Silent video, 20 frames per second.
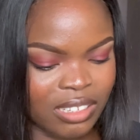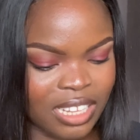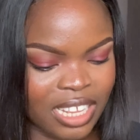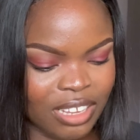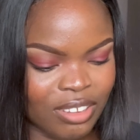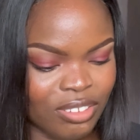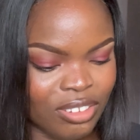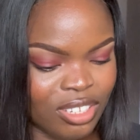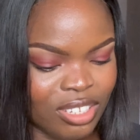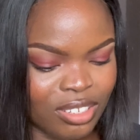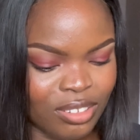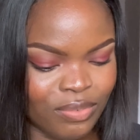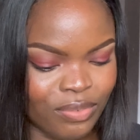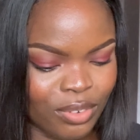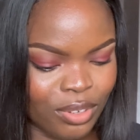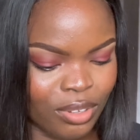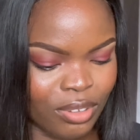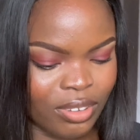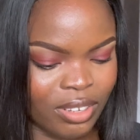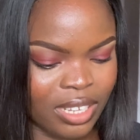that you need for
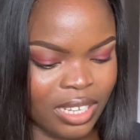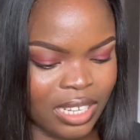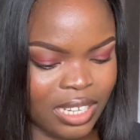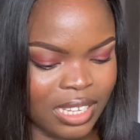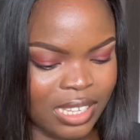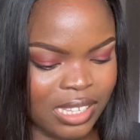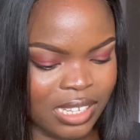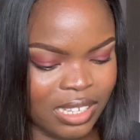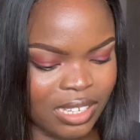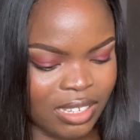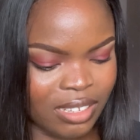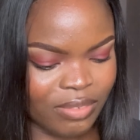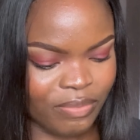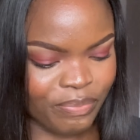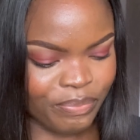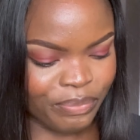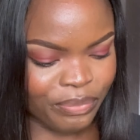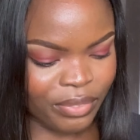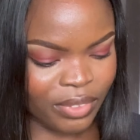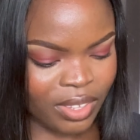your hair. Like,
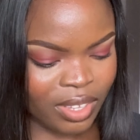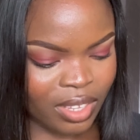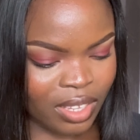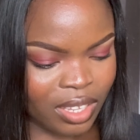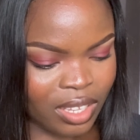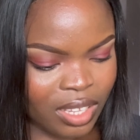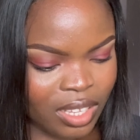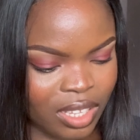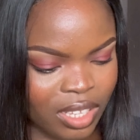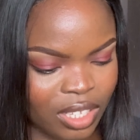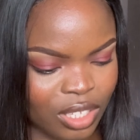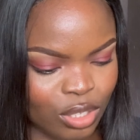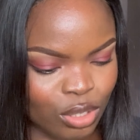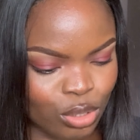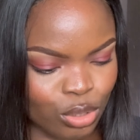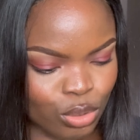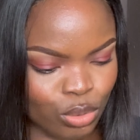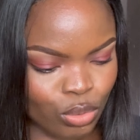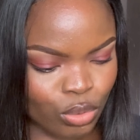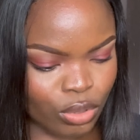
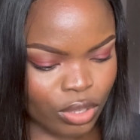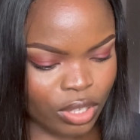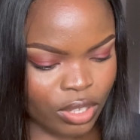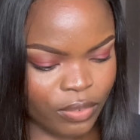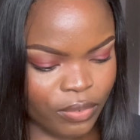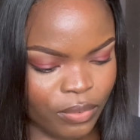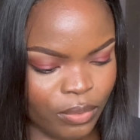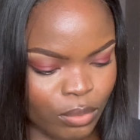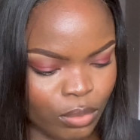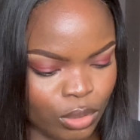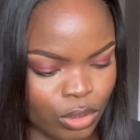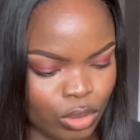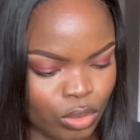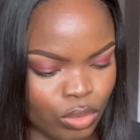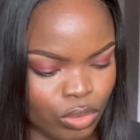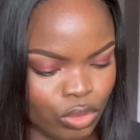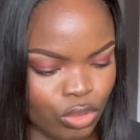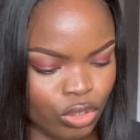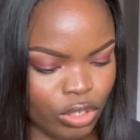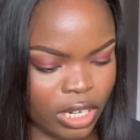so if you want to
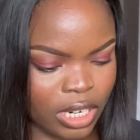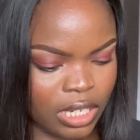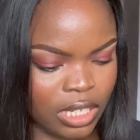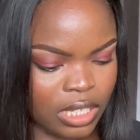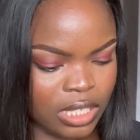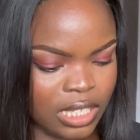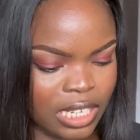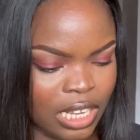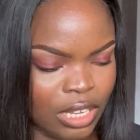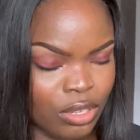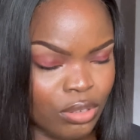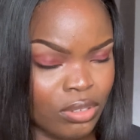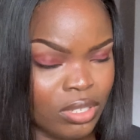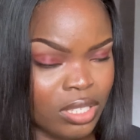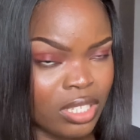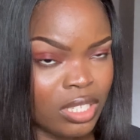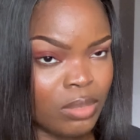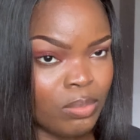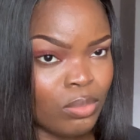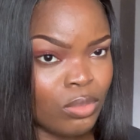try this, I use
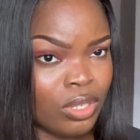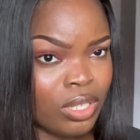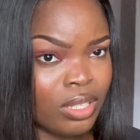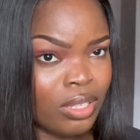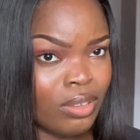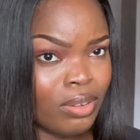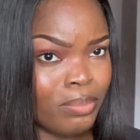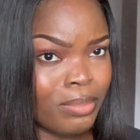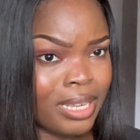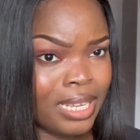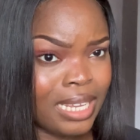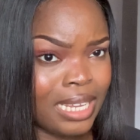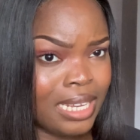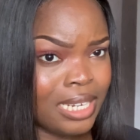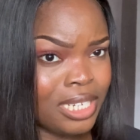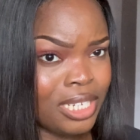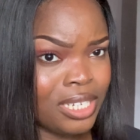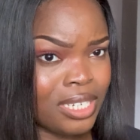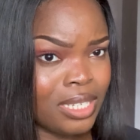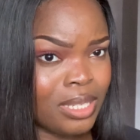this mostly on my
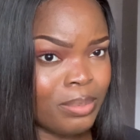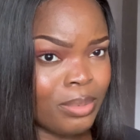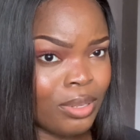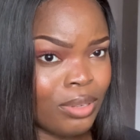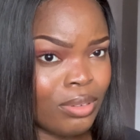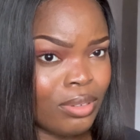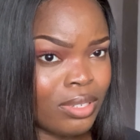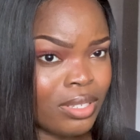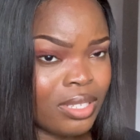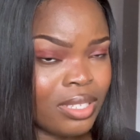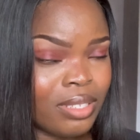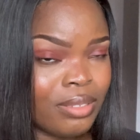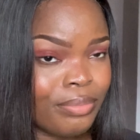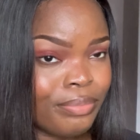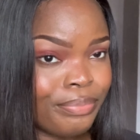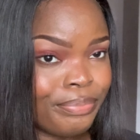edges because